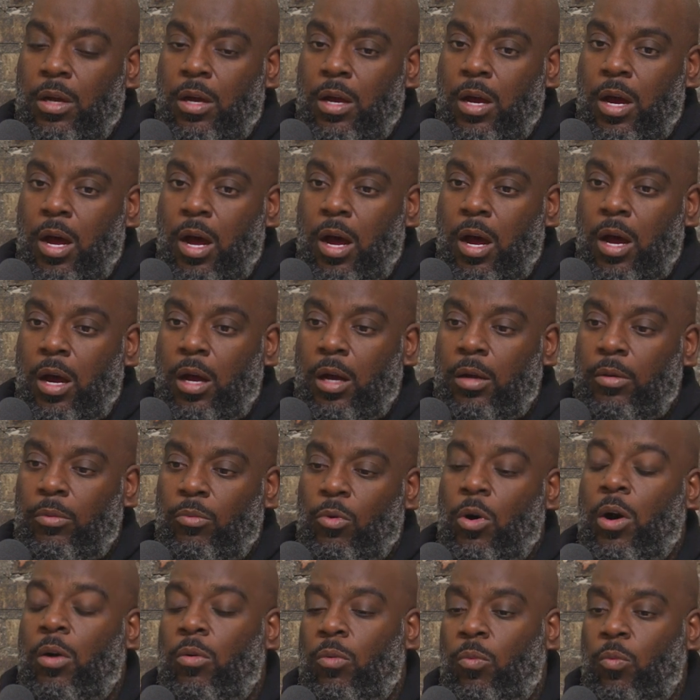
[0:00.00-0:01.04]
Uh,
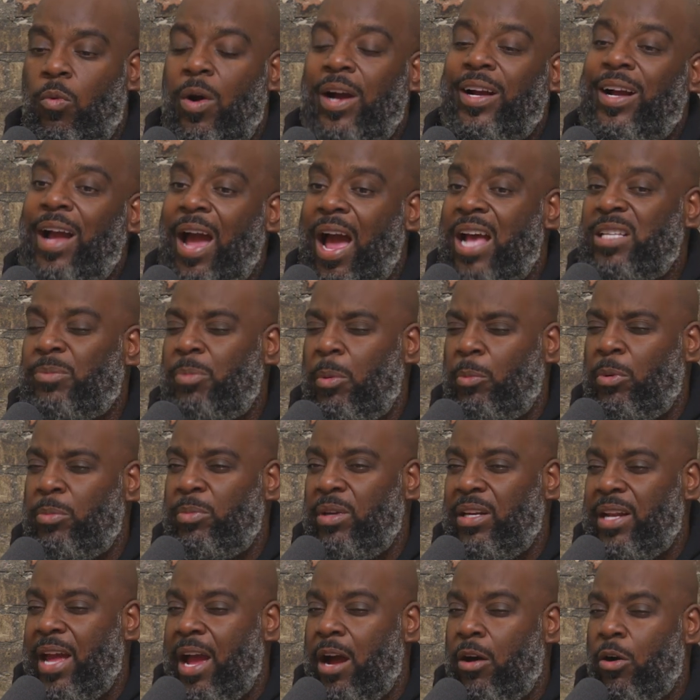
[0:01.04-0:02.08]
well, one guy's been with
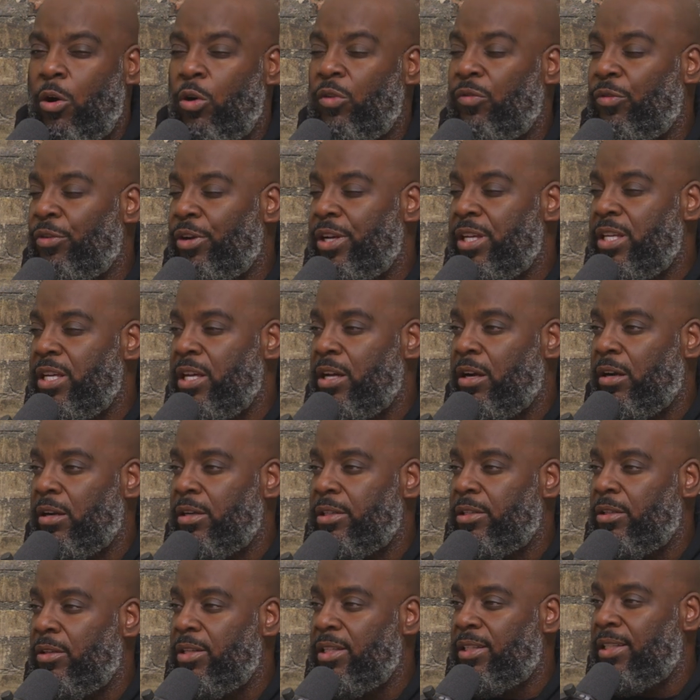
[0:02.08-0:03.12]
me now over a year,
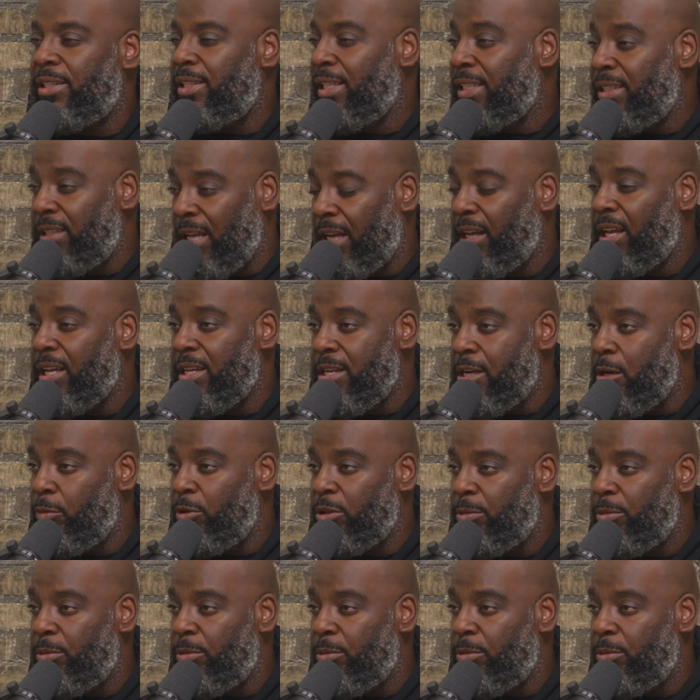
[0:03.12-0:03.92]
so this is his second year